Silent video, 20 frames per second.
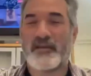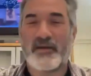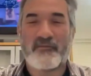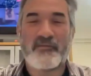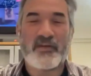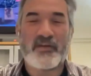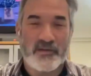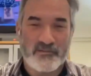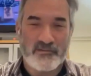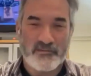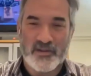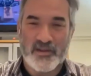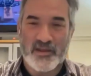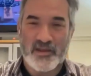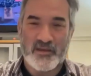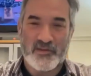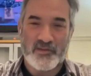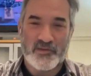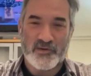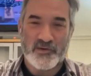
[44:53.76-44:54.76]
11
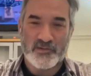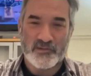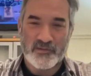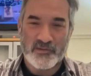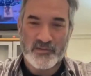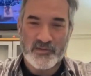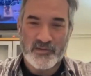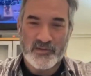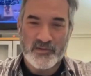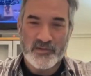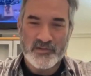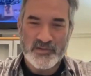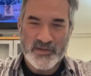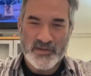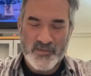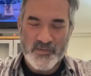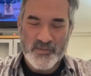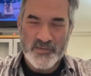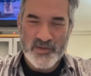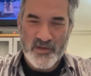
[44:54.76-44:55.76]
together. Is
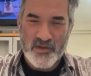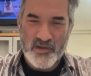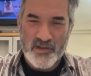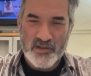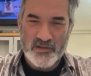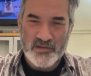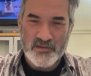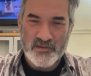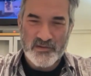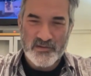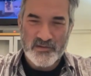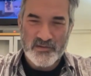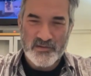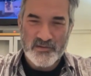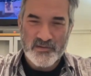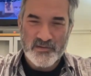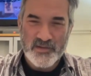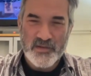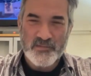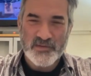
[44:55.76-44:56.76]
that what it was called?
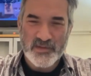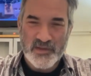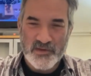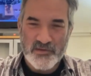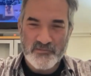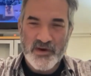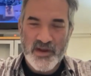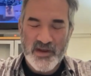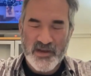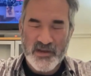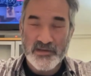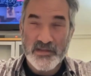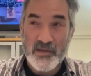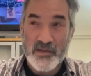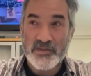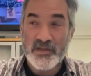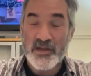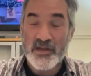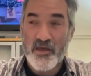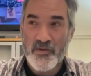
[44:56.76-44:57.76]
That was it, right? Because
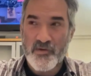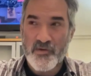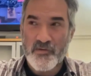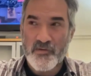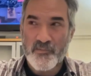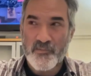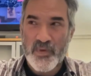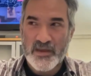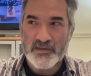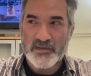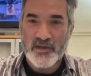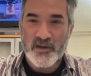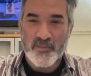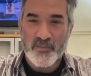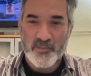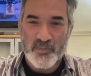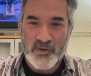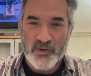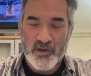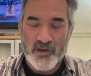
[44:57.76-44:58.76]
that was another based
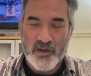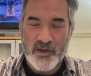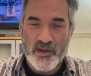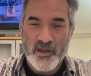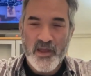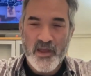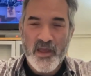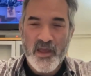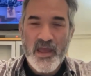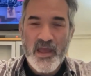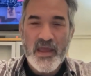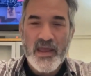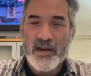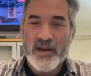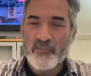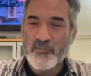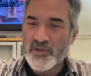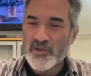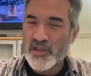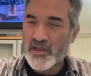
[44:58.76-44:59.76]
on a book.
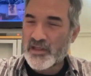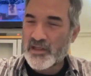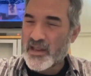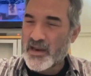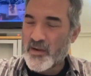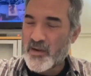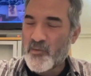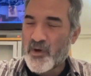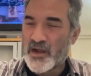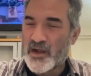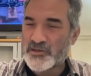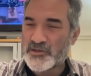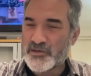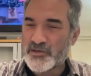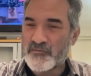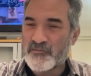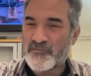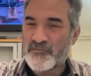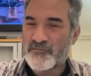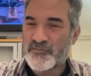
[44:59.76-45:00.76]
And I'm really glad I
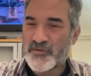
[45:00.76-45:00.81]
watched it